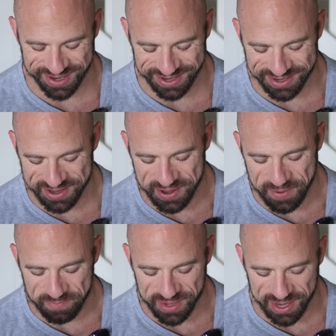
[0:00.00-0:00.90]
but
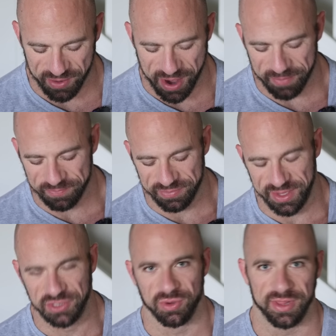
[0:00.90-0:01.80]
anyway,
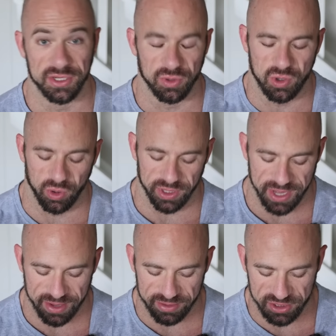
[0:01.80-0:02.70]
these were, these were cool to
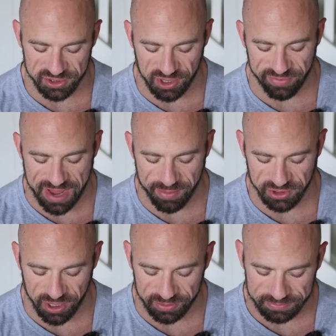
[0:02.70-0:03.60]
get just off
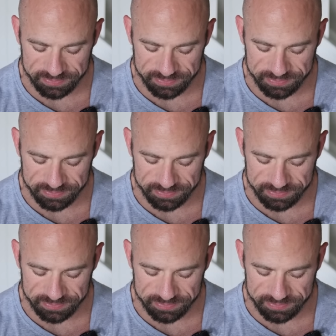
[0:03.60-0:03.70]
Amazon.